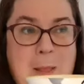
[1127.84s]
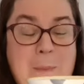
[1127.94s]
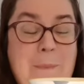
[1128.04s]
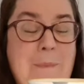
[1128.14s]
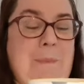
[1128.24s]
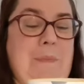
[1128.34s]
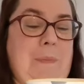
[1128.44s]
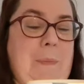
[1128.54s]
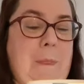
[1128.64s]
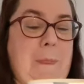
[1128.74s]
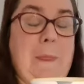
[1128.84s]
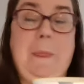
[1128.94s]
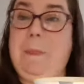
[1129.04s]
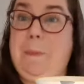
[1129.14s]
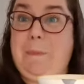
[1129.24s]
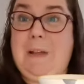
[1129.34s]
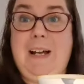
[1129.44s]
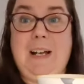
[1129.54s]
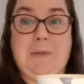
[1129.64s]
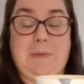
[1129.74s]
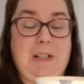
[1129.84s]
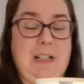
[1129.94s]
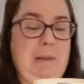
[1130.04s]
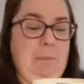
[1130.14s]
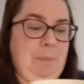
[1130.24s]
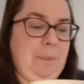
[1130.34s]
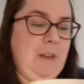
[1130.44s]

Mmm. Mmm. That is really good.